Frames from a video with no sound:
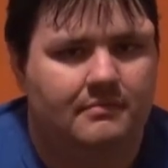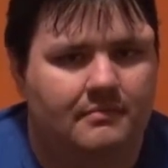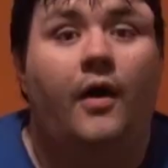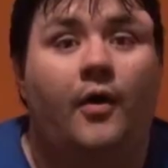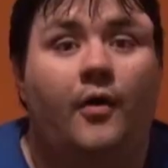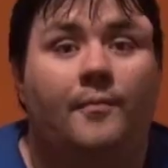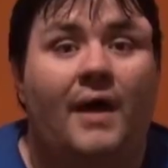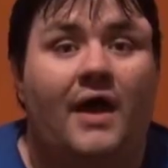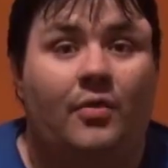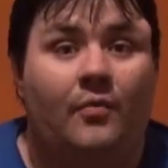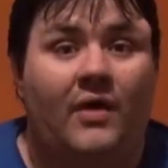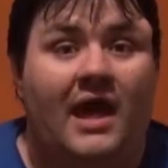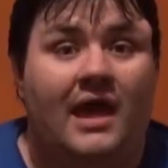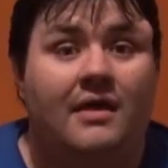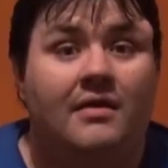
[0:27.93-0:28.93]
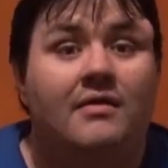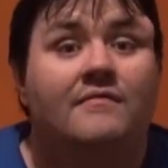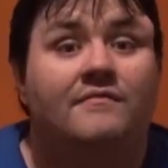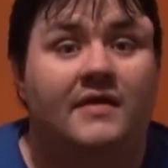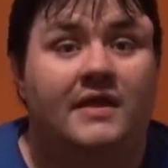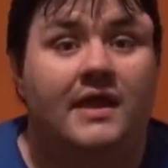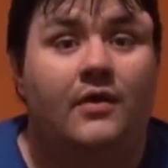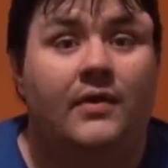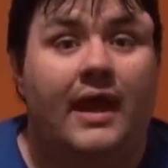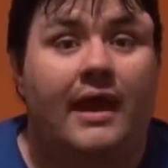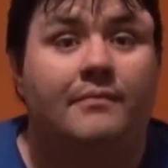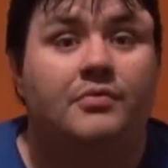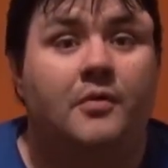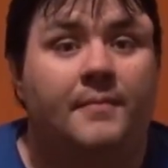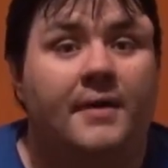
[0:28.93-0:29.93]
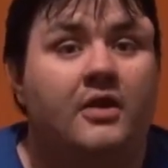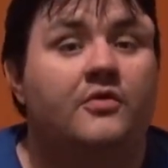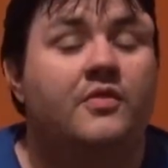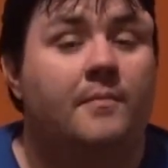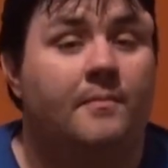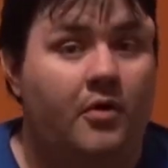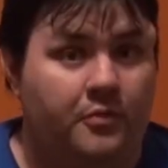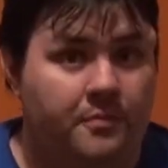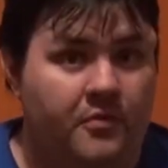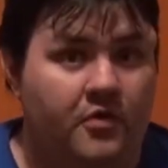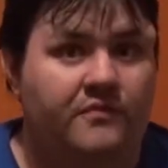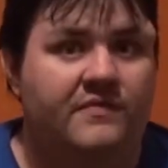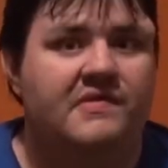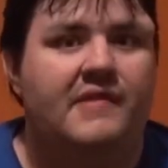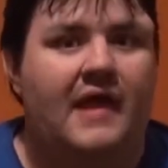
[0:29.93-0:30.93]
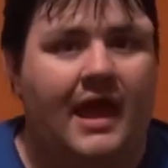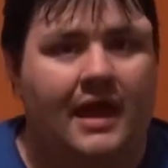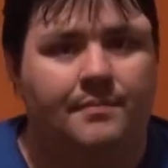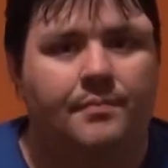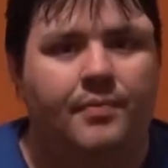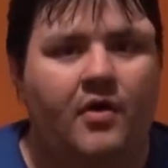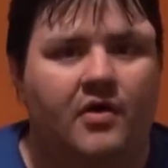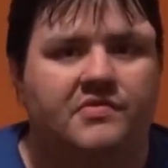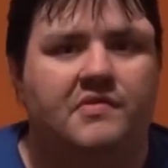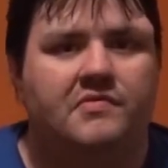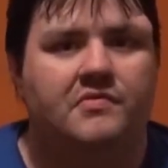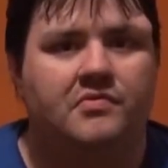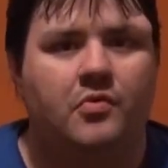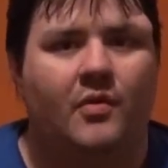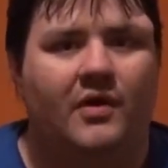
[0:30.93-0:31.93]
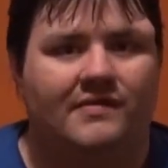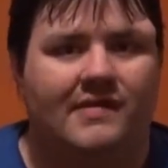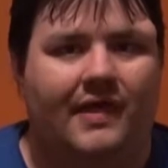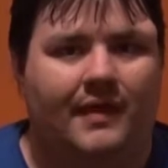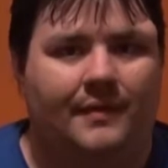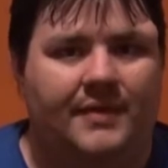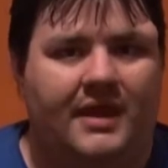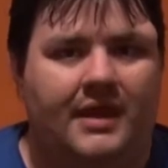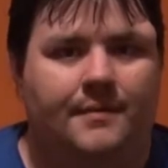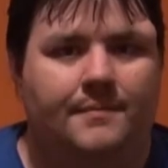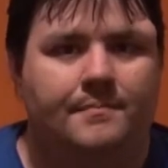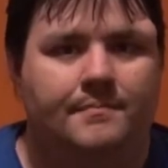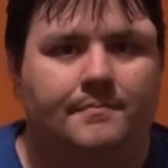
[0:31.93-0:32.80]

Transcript: Oh, by the way, video games are better than both movies and books as a storytelling medium.